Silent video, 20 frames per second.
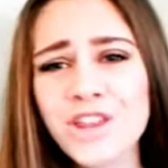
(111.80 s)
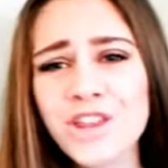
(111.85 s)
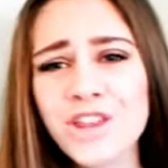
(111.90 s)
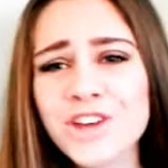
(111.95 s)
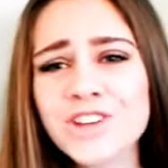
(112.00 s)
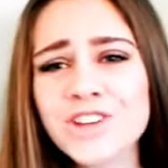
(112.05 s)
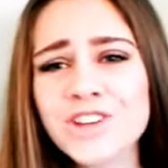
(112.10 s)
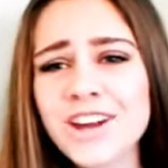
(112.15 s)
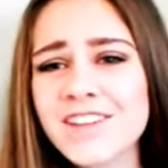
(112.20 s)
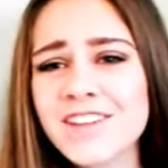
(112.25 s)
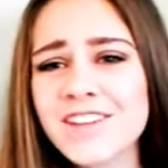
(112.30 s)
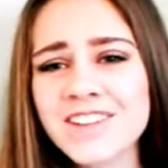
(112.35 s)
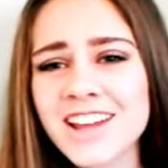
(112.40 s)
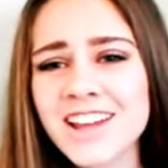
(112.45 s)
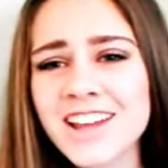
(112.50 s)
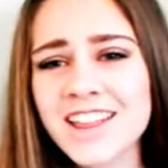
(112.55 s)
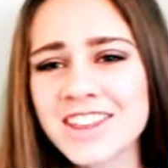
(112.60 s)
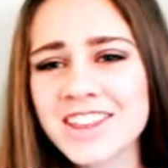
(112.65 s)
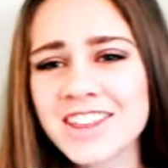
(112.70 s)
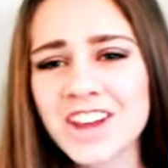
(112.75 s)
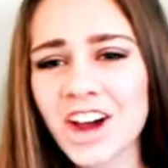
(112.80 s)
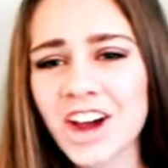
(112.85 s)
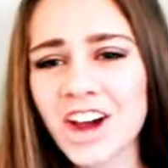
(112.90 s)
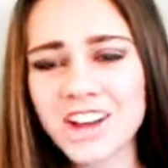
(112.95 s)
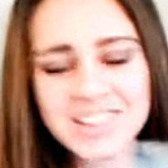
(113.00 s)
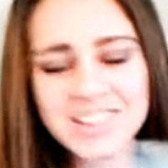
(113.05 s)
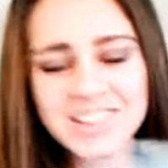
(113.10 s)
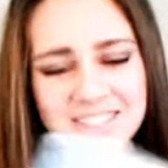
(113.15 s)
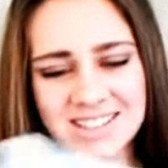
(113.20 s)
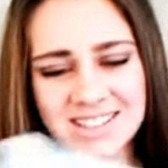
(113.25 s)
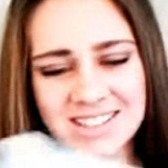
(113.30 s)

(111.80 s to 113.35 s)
Those aren't even in the notes.